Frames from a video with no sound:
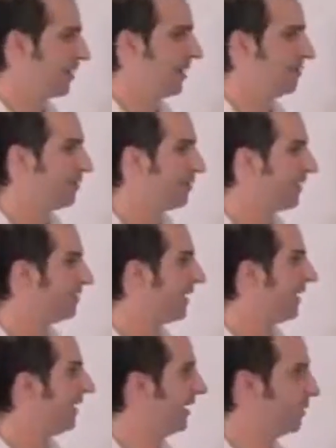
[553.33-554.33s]
have a great
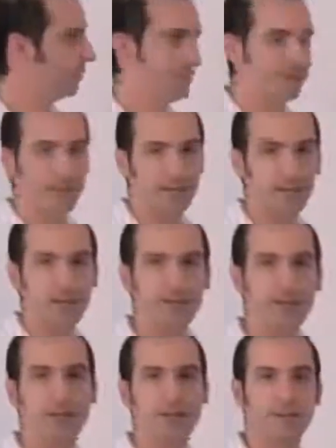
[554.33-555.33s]
day, and we'll talk more
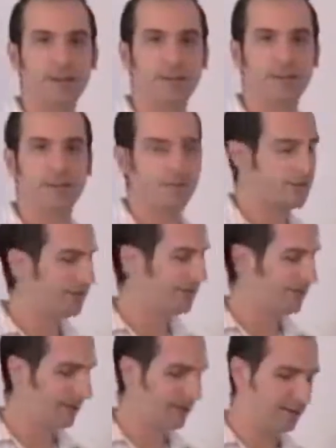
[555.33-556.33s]
about email
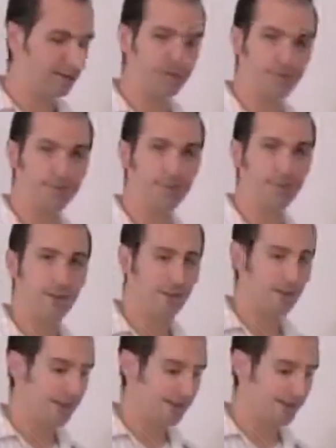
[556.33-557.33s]
conversion for each
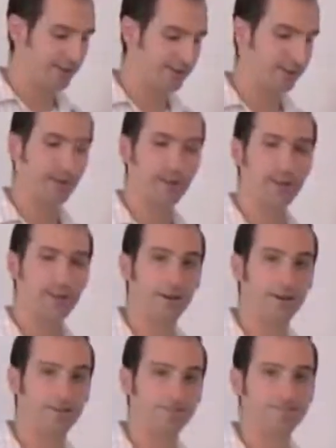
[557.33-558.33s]
specific process later
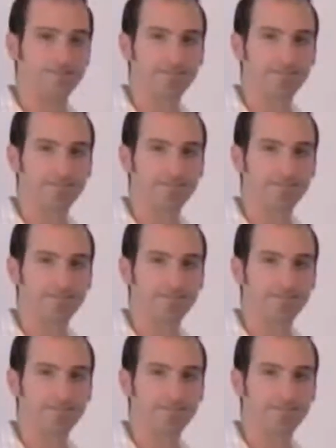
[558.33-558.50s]
on.